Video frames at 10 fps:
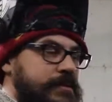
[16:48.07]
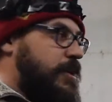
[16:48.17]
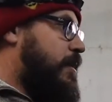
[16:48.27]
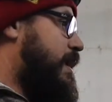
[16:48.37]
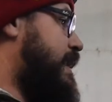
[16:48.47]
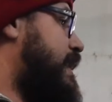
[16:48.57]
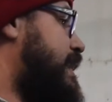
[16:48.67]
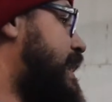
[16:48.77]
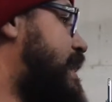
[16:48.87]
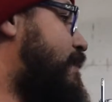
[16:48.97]

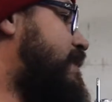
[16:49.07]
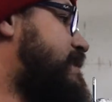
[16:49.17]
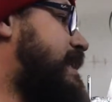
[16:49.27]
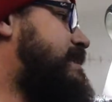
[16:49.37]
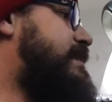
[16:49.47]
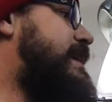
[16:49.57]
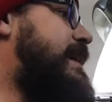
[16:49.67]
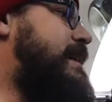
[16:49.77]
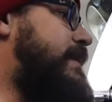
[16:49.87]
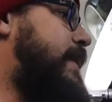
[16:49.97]
So yeah, what else can I tell you guys?